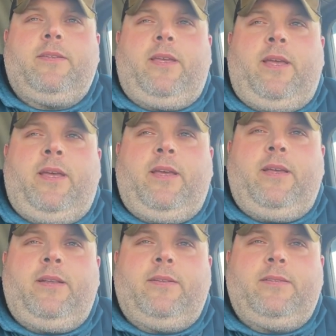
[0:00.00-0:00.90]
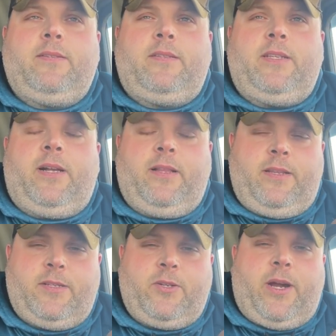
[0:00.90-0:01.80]
and sell
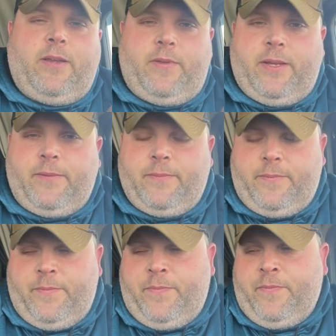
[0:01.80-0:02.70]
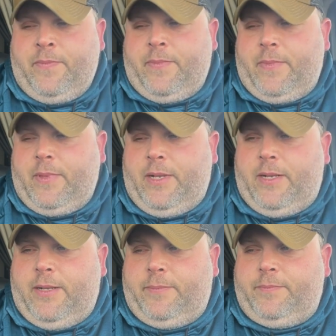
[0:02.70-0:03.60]
his drive-in.
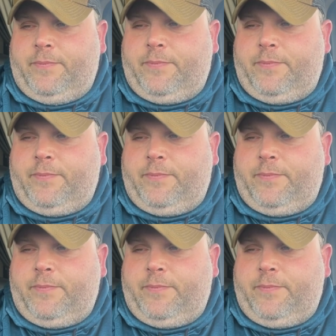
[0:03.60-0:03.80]
And